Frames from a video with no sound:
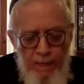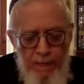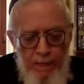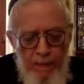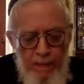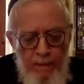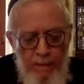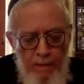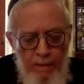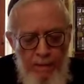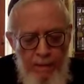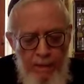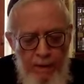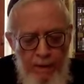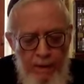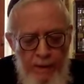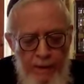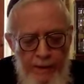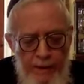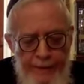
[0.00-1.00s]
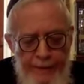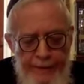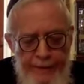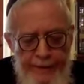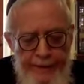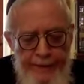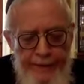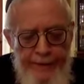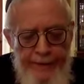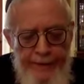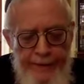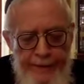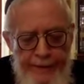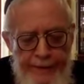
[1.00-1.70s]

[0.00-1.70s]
[no speech]